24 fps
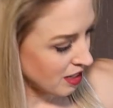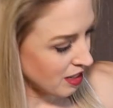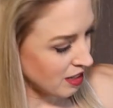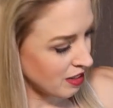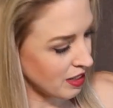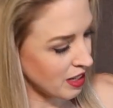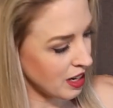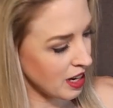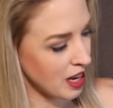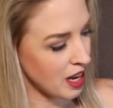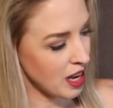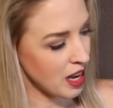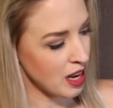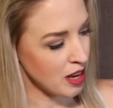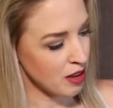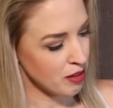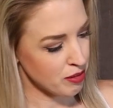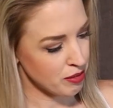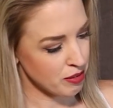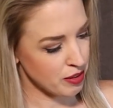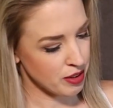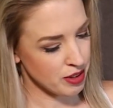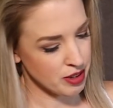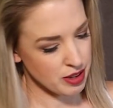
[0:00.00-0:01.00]
And then I
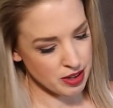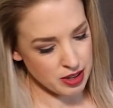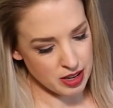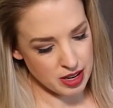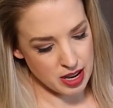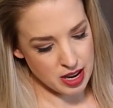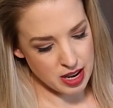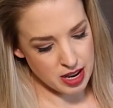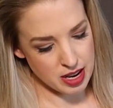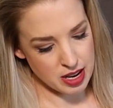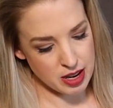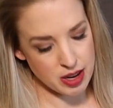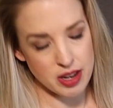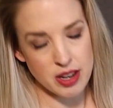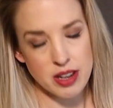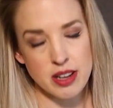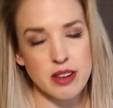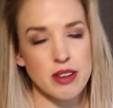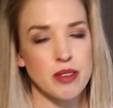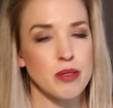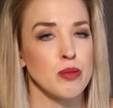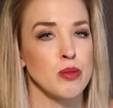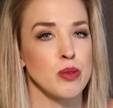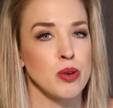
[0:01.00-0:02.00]
have a
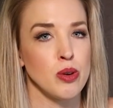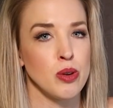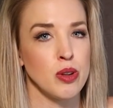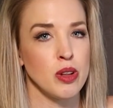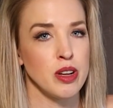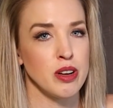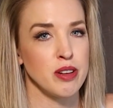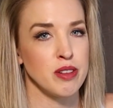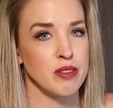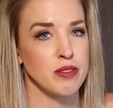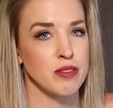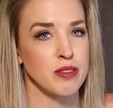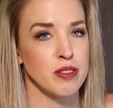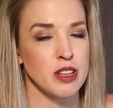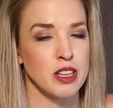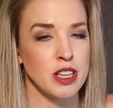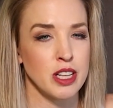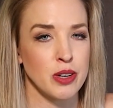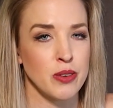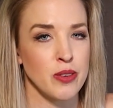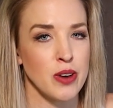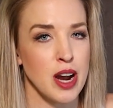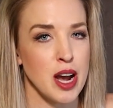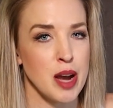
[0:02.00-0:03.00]
roll of
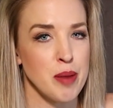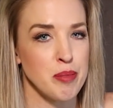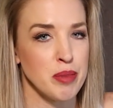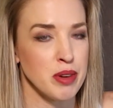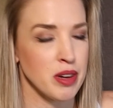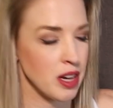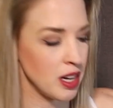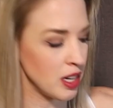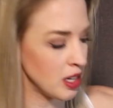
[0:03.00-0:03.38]
cling wrap.